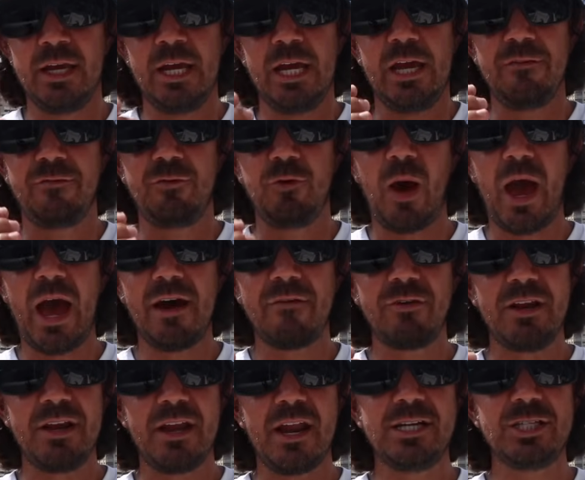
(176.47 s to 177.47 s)
If you have
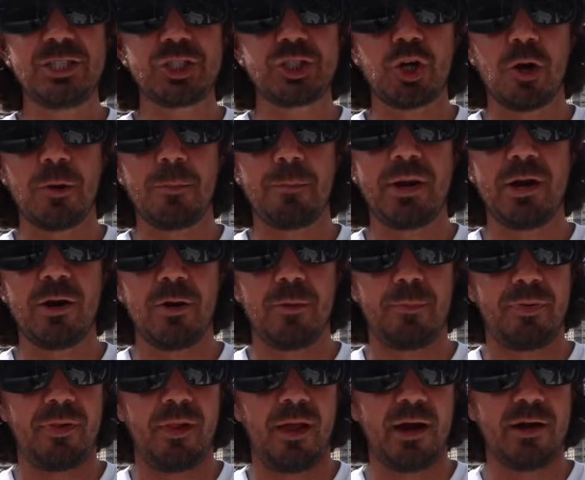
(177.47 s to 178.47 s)
a nice sharp pair of
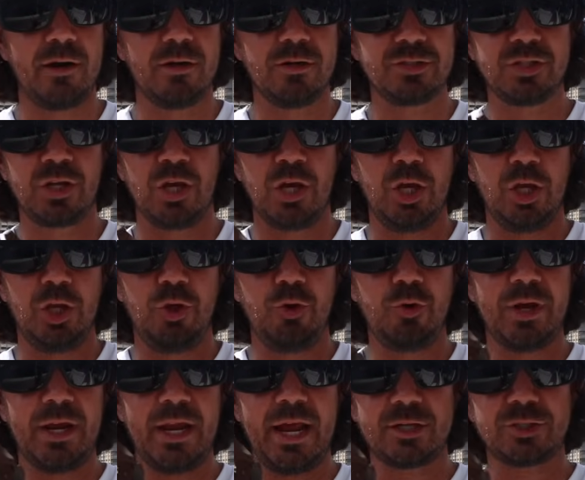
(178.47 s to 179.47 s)
pliers, you
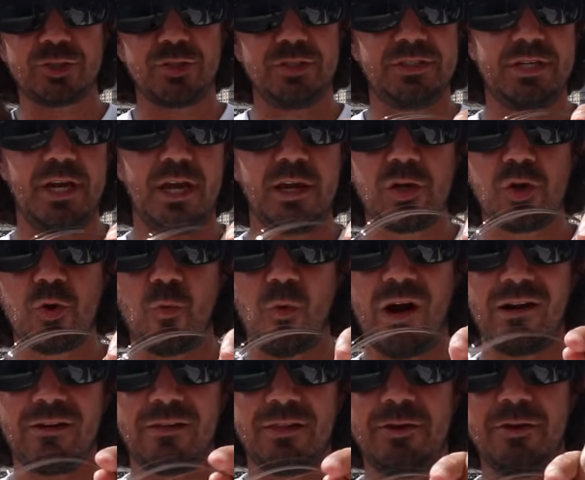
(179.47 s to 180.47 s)
can actually take your
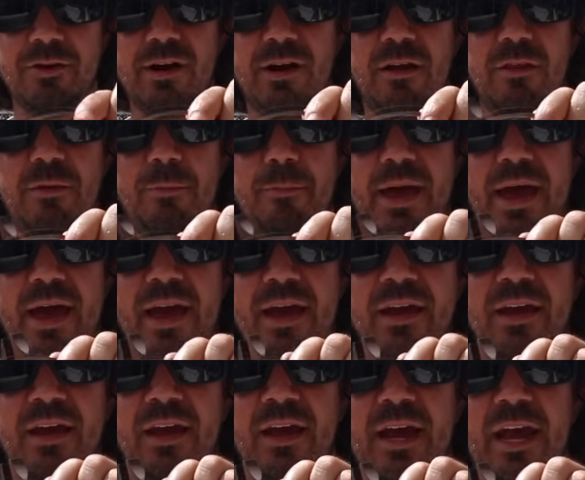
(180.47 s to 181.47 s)
wire leader out of the
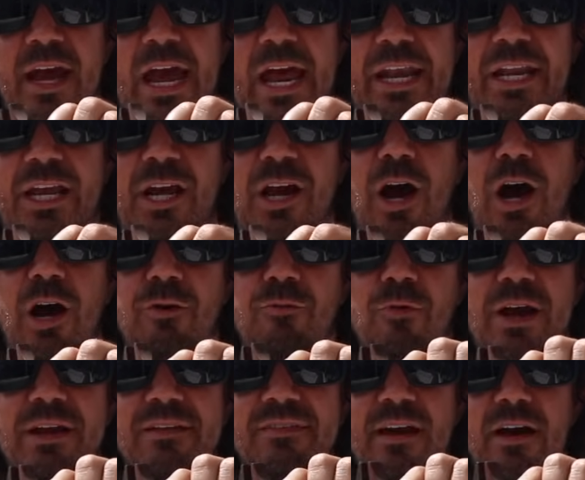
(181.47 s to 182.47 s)
bag and cut
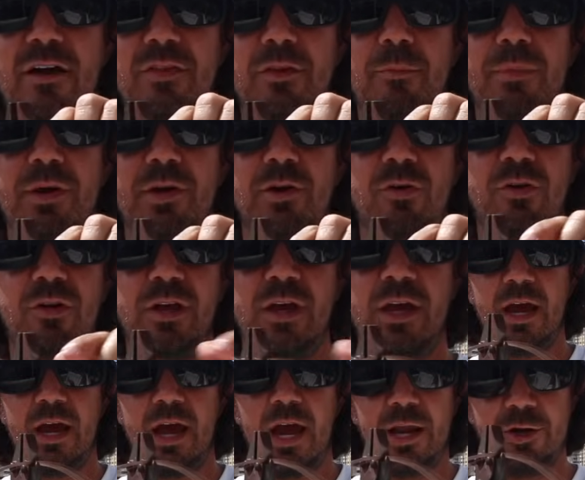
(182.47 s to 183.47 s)
right down the middle,
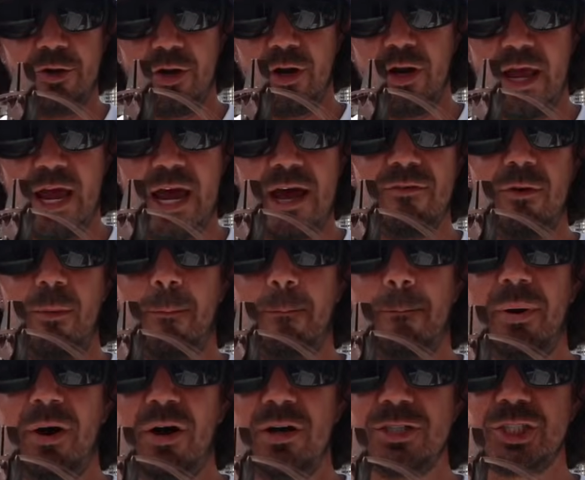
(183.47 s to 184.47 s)
and you're going to have a
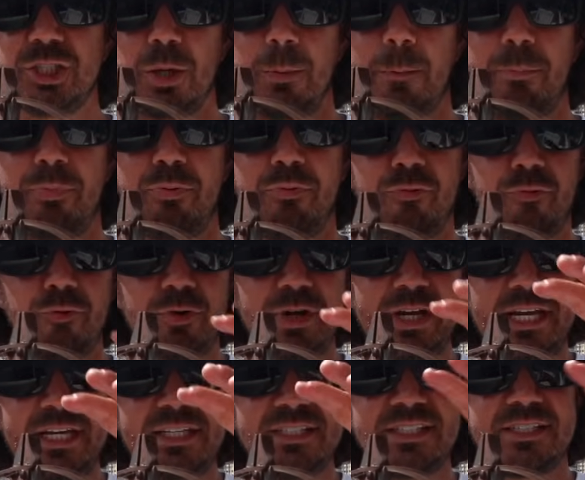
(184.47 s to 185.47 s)
bunch of
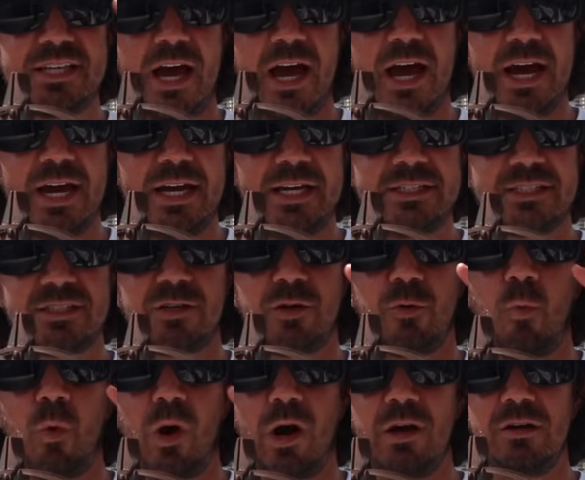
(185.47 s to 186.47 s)
pre-sized
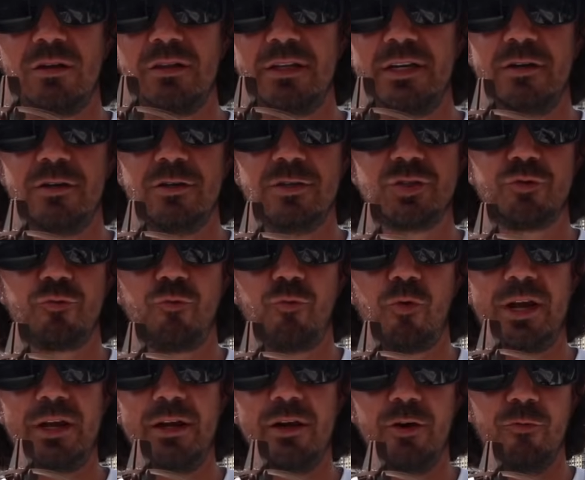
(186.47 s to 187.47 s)
wire leaders
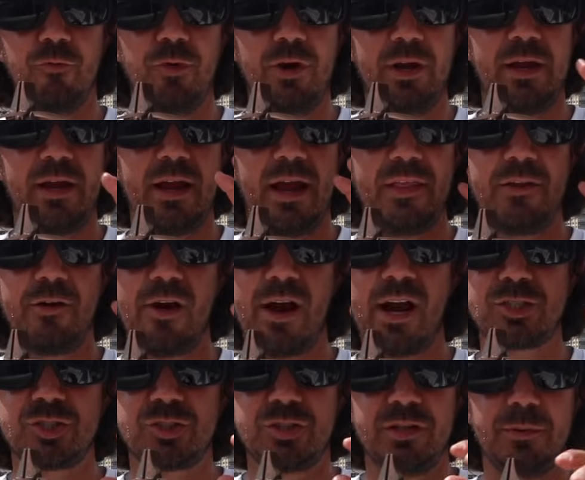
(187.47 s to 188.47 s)
ready to rig, and they're
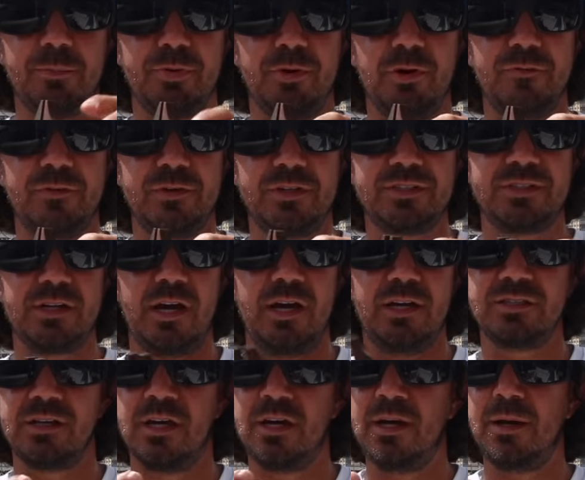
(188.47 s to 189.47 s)
actually the perfect
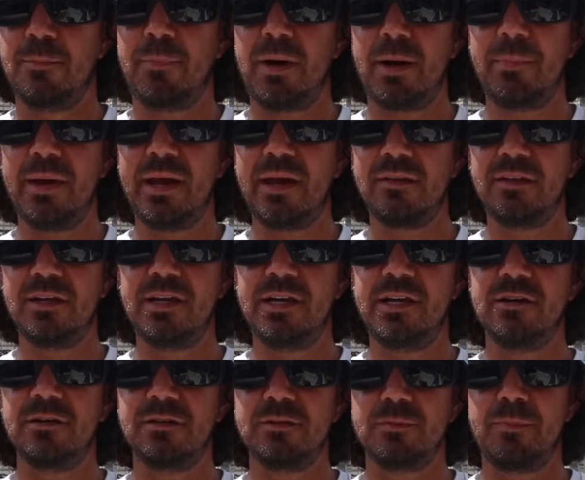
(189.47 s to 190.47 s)
size. My
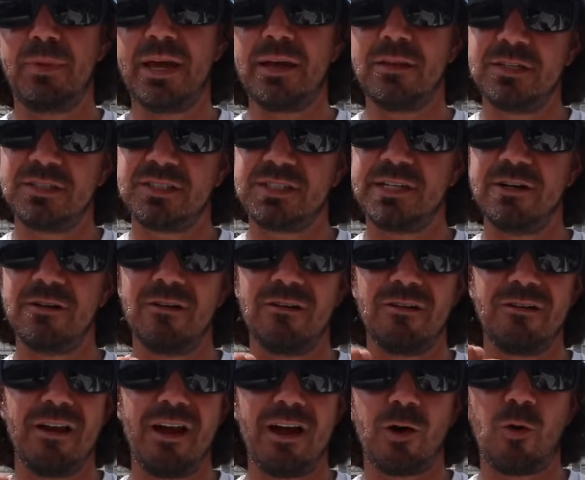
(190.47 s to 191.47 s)
manlies here
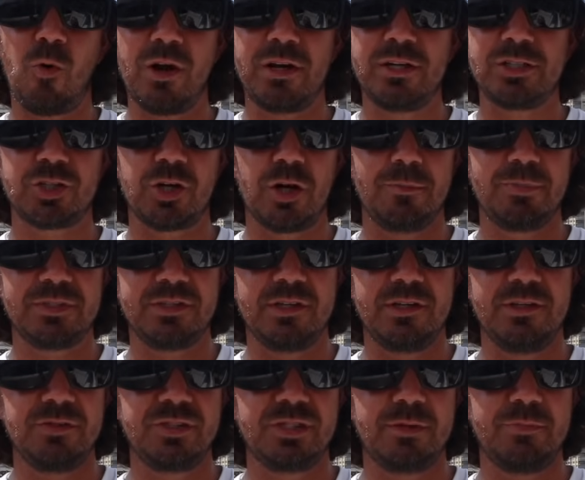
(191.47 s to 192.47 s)
are not quite as sharp as
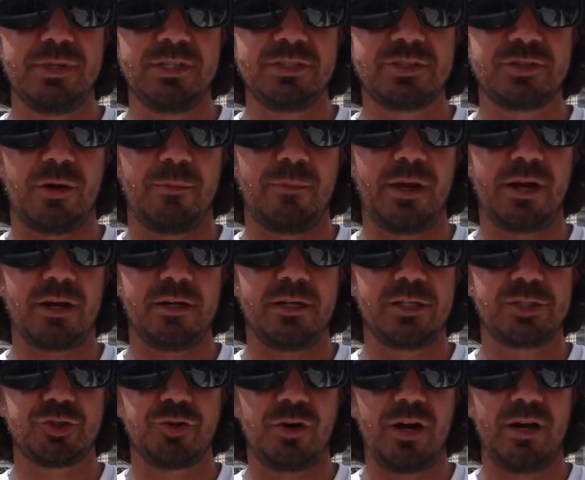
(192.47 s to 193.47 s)
they used to be, so I'm not going to
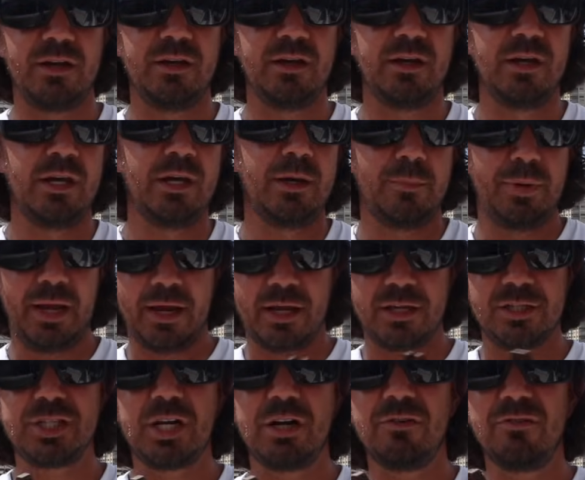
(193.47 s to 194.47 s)
try it, but I
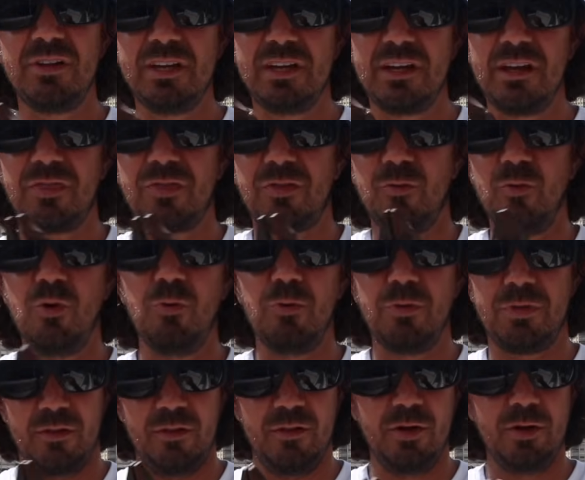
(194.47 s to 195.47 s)
can generally get through it
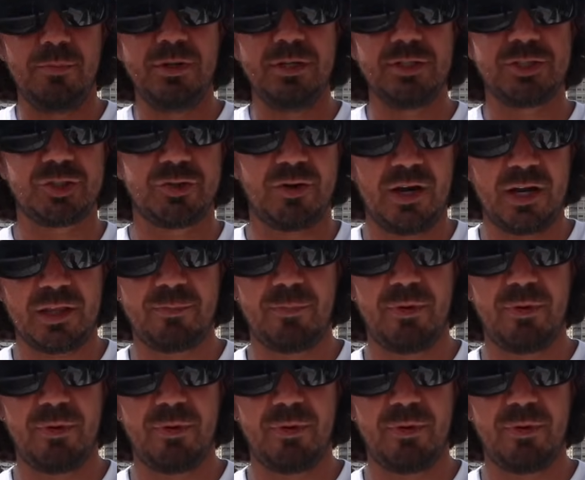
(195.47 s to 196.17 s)
with a little bit of strength.